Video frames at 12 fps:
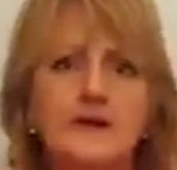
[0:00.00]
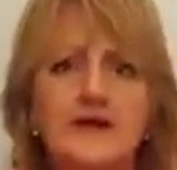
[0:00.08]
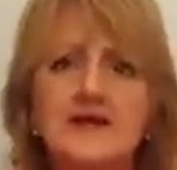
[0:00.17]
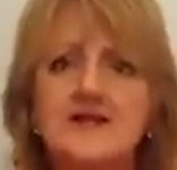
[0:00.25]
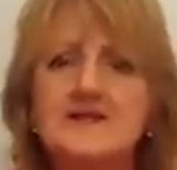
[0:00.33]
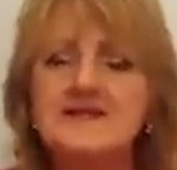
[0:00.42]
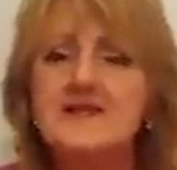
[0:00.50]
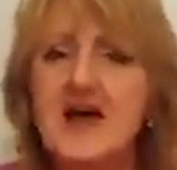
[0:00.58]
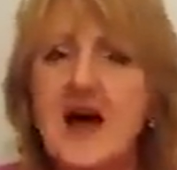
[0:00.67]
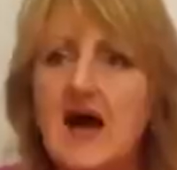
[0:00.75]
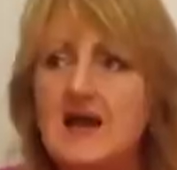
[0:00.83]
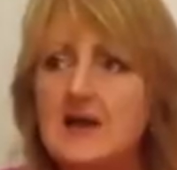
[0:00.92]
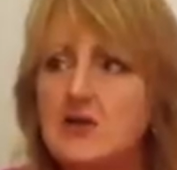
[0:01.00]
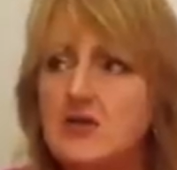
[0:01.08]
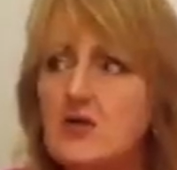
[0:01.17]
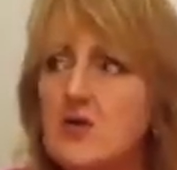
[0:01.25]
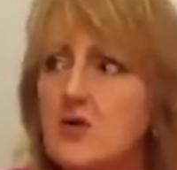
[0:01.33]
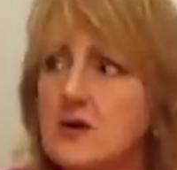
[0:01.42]
What is
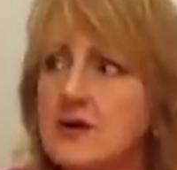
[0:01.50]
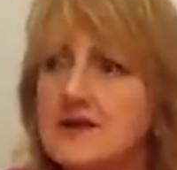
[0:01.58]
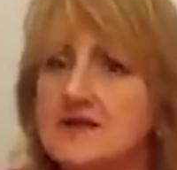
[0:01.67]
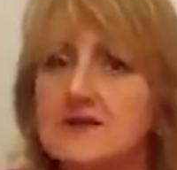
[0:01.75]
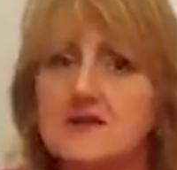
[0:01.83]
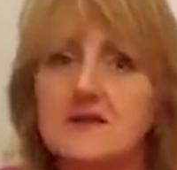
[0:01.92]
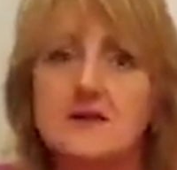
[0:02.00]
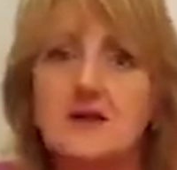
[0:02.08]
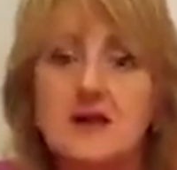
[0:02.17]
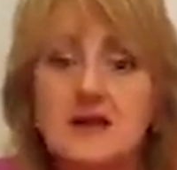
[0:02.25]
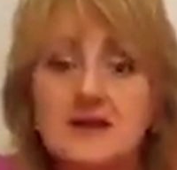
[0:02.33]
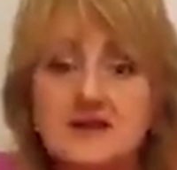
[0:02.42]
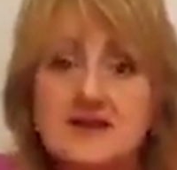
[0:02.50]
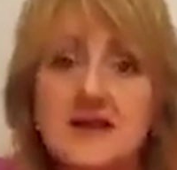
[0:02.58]
that noise?